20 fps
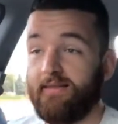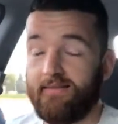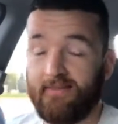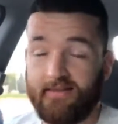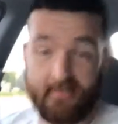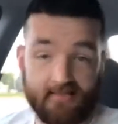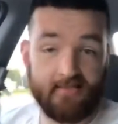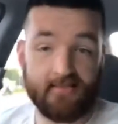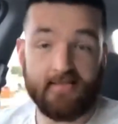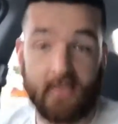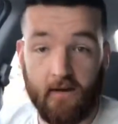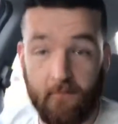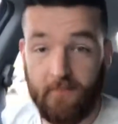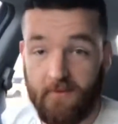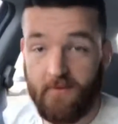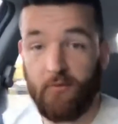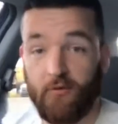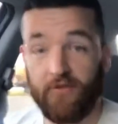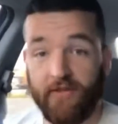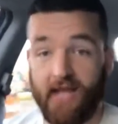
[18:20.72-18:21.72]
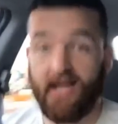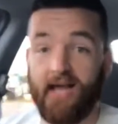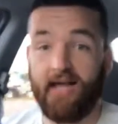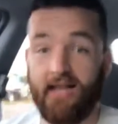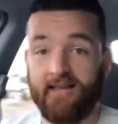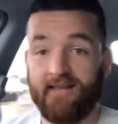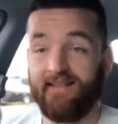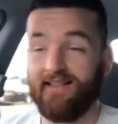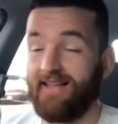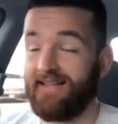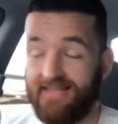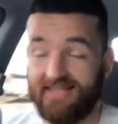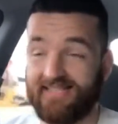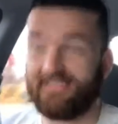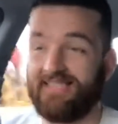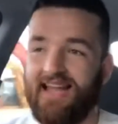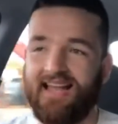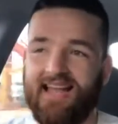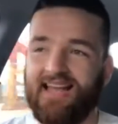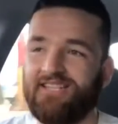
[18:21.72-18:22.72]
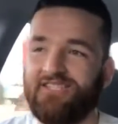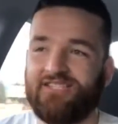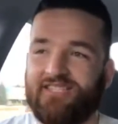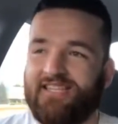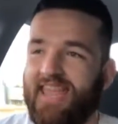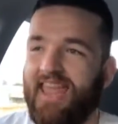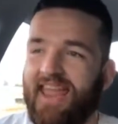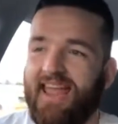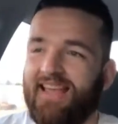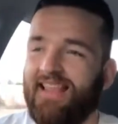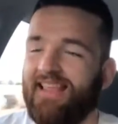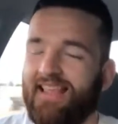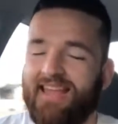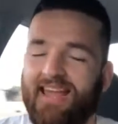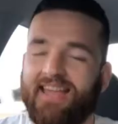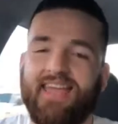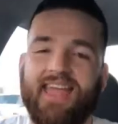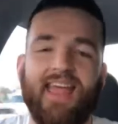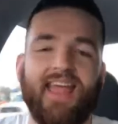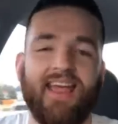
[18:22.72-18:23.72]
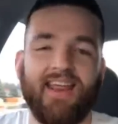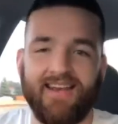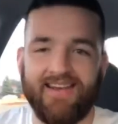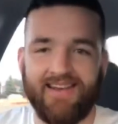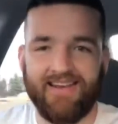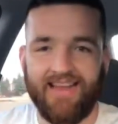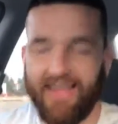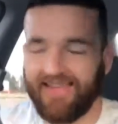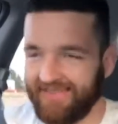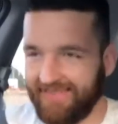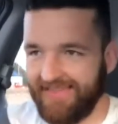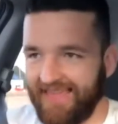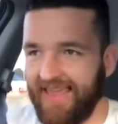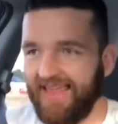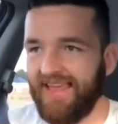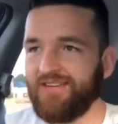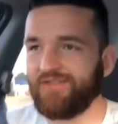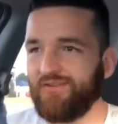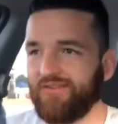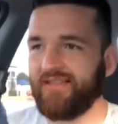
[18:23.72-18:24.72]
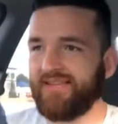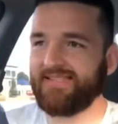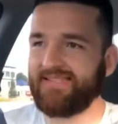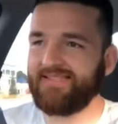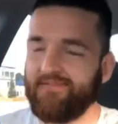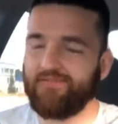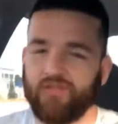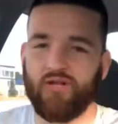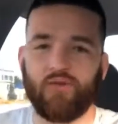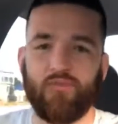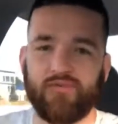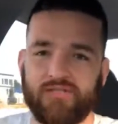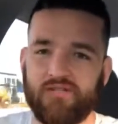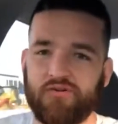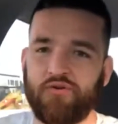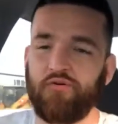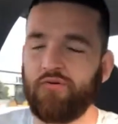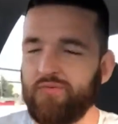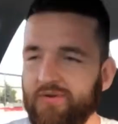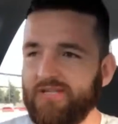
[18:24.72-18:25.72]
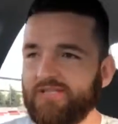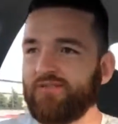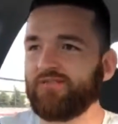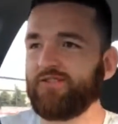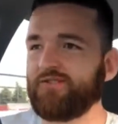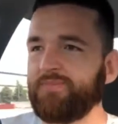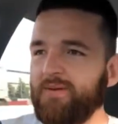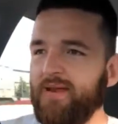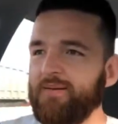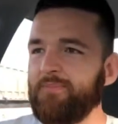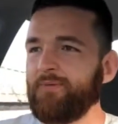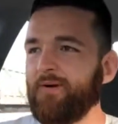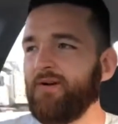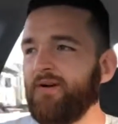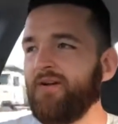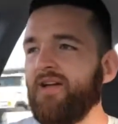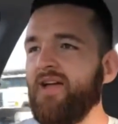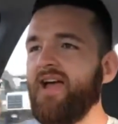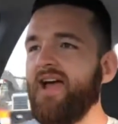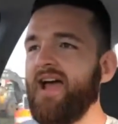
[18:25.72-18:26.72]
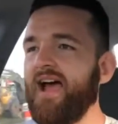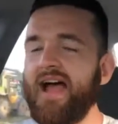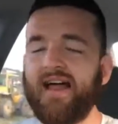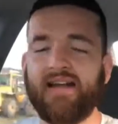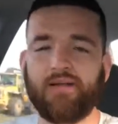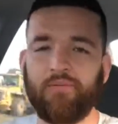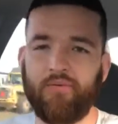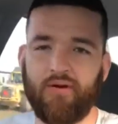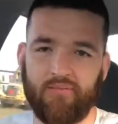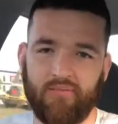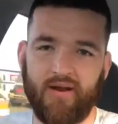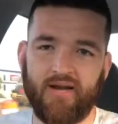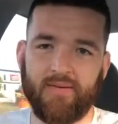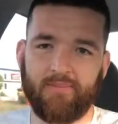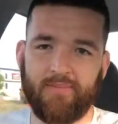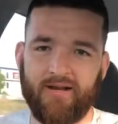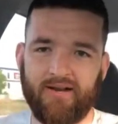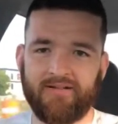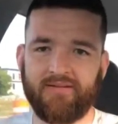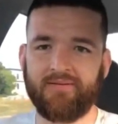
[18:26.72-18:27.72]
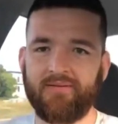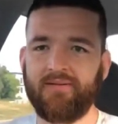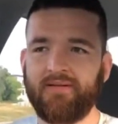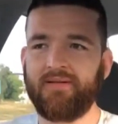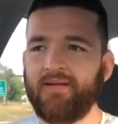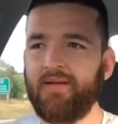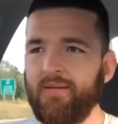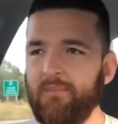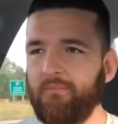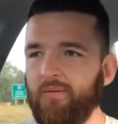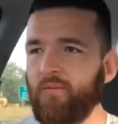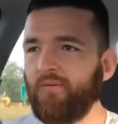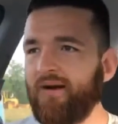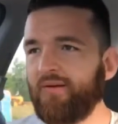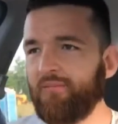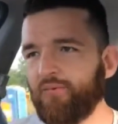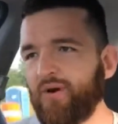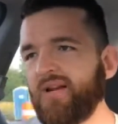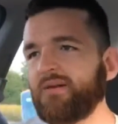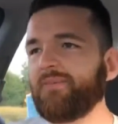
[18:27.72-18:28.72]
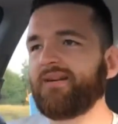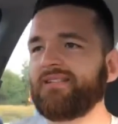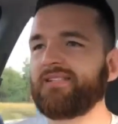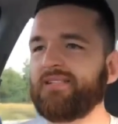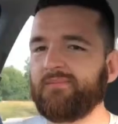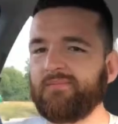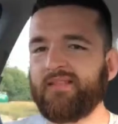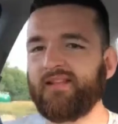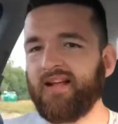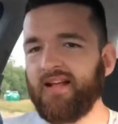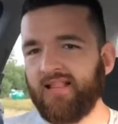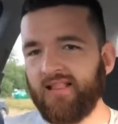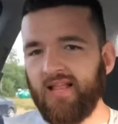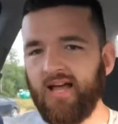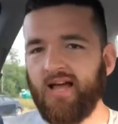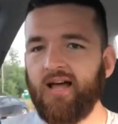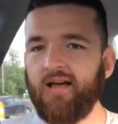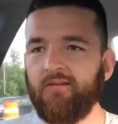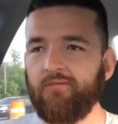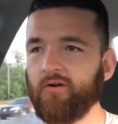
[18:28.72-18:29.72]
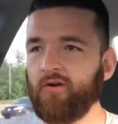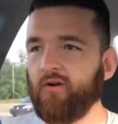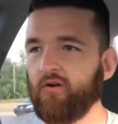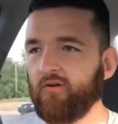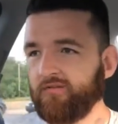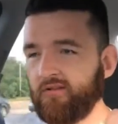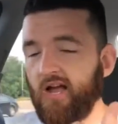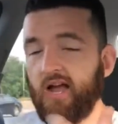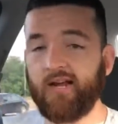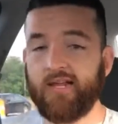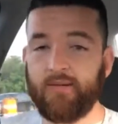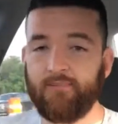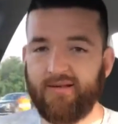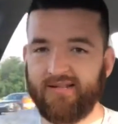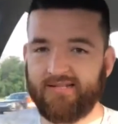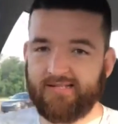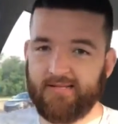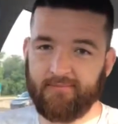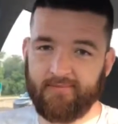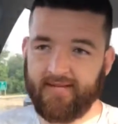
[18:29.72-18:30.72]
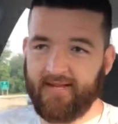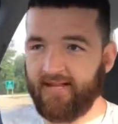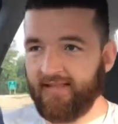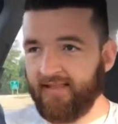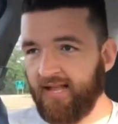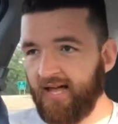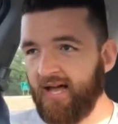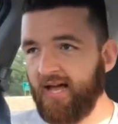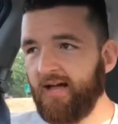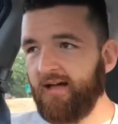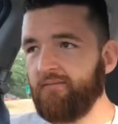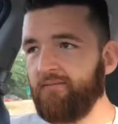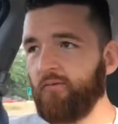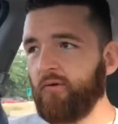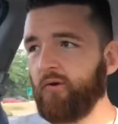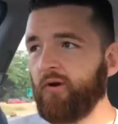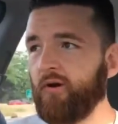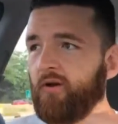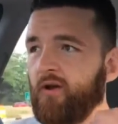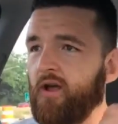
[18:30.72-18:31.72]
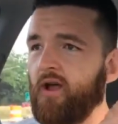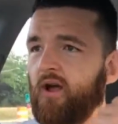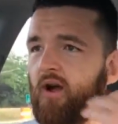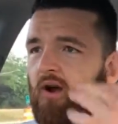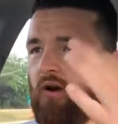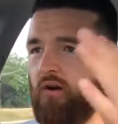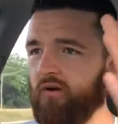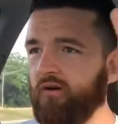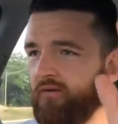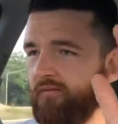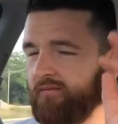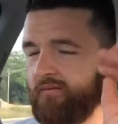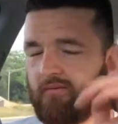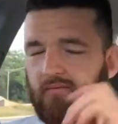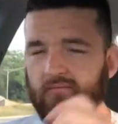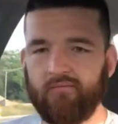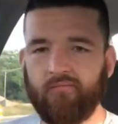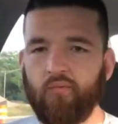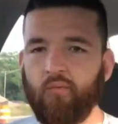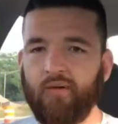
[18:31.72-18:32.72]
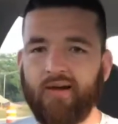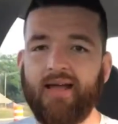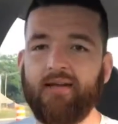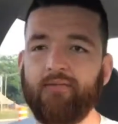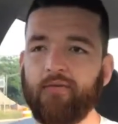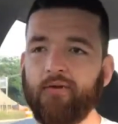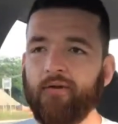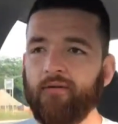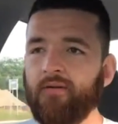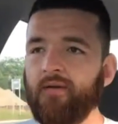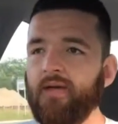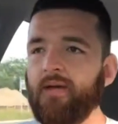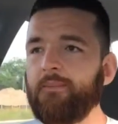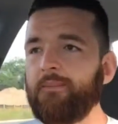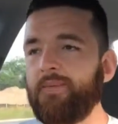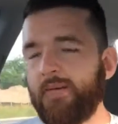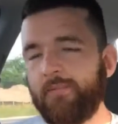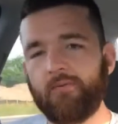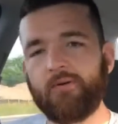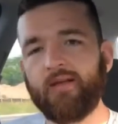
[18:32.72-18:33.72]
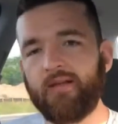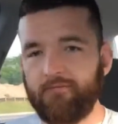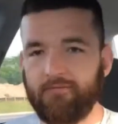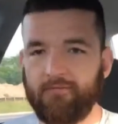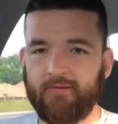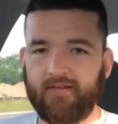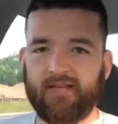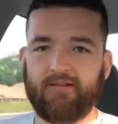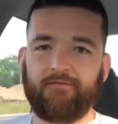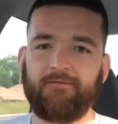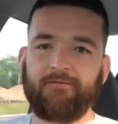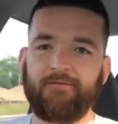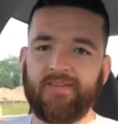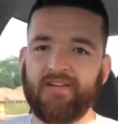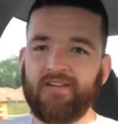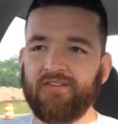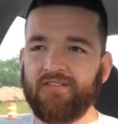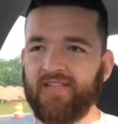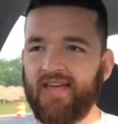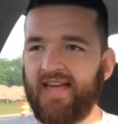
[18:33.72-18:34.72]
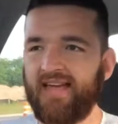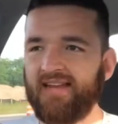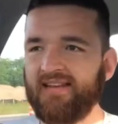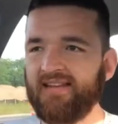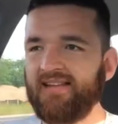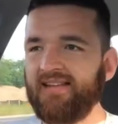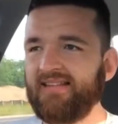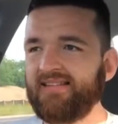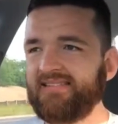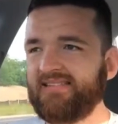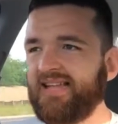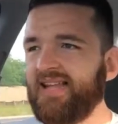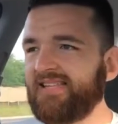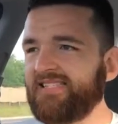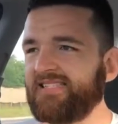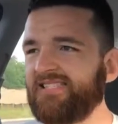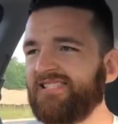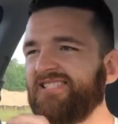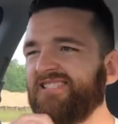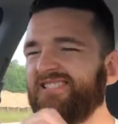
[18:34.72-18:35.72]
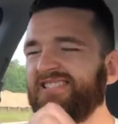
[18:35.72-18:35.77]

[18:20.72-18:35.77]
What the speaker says: this is how people die. I just can't, I can't do this. Even though it was a cool research paper, I didn't want to write about it. But when I'm writing about something I love, or talking about something I love, or whatever, people can feel that. So guys,